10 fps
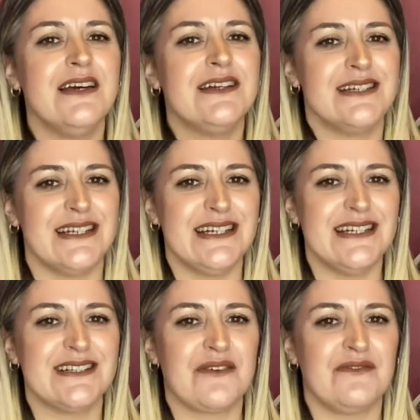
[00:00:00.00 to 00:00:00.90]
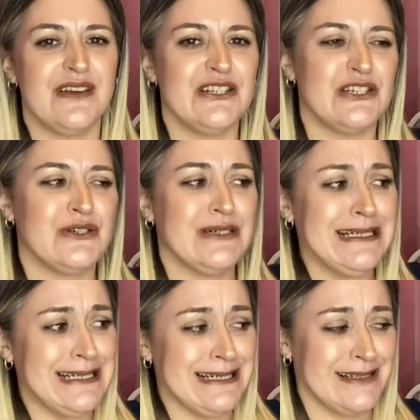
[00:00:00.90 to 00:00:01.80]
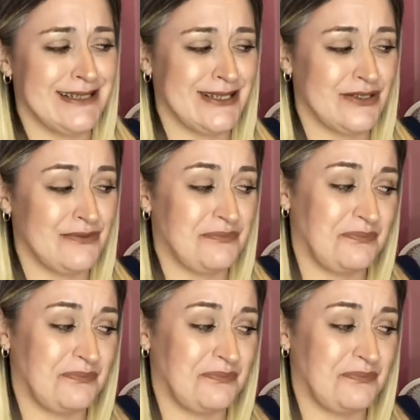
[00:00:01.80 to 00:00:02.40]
Today's video is